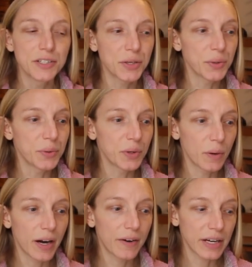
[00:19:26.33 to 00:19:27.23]
to
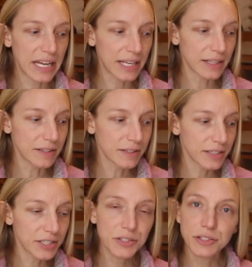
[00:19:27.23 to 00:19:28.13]
go out and
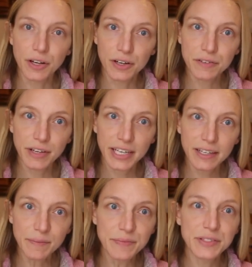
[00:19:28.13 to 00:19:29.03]
get your yarn ready